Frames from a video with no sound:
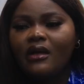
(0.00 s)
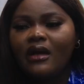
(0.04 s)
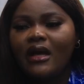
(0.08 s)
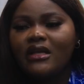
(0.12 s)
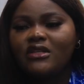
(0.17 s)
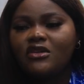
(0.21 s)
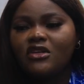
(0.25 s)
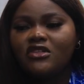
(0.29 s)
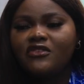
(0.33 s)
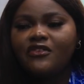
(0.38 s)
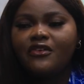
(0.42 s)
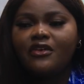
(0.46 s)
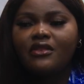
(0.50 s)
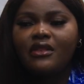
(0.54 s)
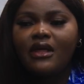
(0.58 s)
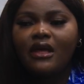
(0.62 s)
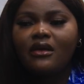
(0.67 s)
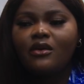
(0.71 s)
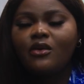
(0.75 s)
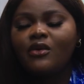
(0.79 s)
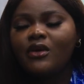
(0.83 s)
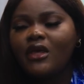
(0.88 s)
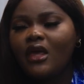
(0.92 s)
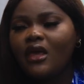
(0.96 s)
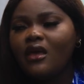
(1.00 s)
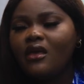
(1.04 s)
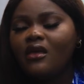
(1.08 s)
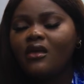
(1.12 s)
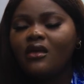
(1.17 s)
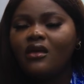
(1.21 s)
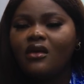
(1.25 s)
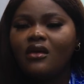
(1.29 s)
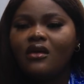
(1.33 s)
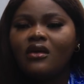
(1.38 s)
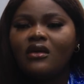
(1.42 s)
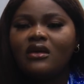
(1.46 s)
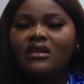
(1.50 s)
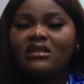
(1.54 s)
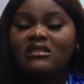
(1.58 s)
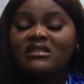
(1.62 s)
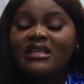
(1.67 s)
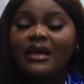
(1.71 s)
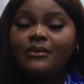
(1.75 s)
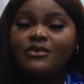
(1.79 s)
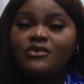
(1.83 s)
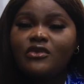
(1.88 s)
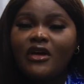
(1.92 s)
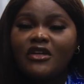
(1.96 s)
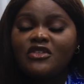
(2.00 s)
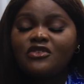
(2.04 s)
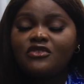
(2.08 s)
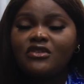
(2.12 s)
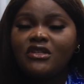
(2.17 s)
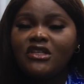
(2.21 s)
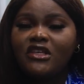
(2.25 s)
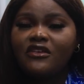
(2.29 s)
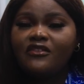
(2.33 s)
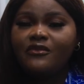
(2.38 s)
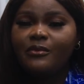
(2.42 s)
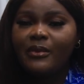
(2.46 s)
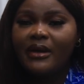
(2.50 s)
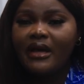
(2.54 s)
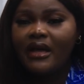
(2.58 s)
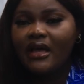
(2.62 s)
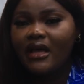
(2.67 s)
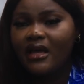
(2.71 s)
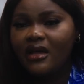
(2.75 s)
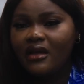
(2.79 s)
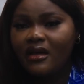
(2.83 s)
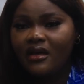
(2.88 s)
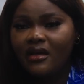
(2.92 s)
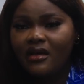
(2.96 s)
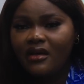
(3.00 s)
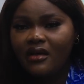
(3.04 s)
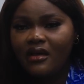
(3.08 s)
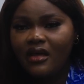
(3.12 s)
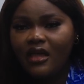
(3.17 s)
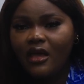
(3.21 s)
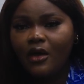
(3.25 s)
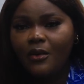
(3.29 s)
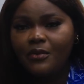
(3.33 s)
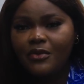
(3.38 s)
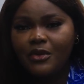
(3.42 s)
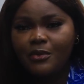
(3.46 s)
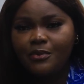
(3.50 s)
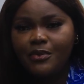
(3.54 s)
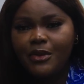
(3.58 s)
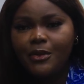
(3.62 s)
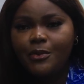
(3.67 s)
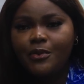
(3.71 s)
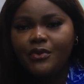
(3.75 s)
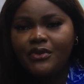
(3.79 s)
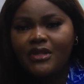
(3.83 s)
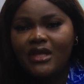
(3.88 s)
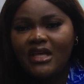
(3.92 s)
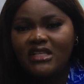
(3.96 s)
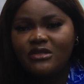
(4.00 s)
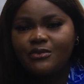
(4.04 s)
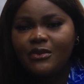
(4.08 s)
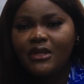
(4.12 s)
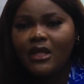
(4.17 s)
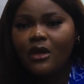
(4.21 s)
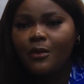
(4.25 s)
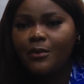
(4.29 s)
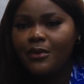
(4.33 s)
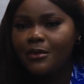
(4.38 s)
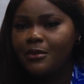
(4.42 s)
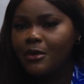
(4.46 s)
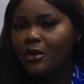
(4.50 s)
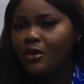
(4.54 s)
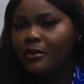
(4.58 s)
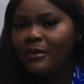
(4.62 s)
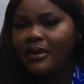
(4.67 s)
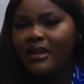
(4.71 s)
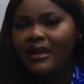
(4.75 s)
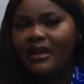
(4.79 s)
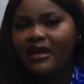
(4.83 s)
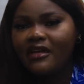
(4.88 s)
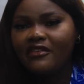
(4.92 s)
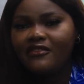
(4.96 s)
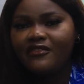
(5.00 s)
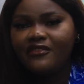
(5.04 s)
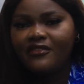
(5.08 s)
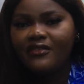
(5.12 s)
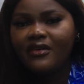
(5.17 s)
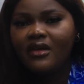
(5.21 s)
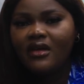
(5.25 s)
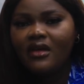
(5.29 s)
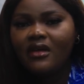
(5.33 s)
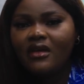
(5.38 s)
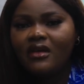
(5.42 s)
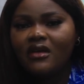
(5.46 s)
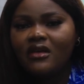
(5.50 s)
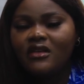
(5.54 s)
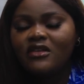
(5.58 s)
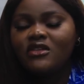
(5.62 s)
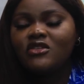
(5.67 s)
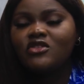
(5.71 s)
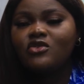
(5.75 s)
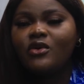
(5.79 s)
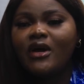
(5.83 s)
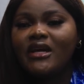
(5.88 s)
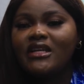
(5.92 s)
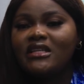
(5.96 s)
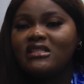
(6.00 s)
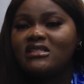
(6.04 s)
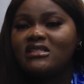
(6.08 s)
I just felt like, okay, it's time to actually give back, help the people that has been helping me all my life. So I